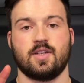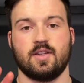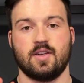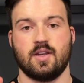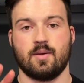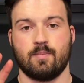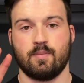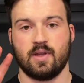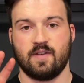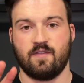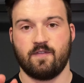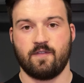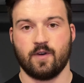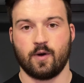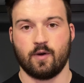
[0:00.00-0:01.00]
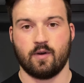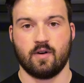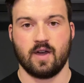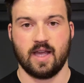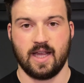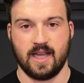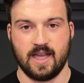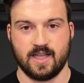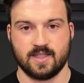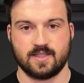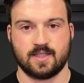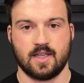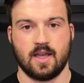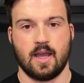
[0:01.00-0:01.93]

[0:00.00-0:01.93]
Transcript: number 4 is